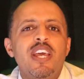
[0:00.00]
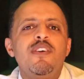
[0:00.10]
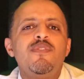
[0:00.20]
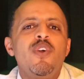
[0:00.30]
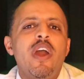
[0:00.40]

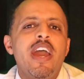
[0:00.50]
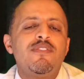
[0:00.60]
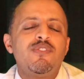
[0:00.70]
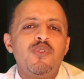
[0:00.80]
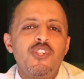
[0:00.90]
If you
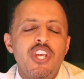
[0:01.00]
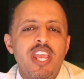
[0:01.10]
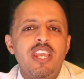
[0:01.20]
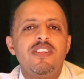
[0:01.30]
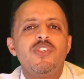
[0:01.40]
have to
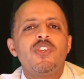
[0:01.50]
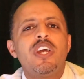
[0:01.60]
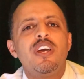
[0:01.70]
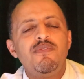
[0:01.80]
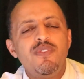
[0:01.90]
change
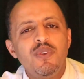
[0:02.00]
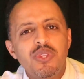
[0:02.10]
a few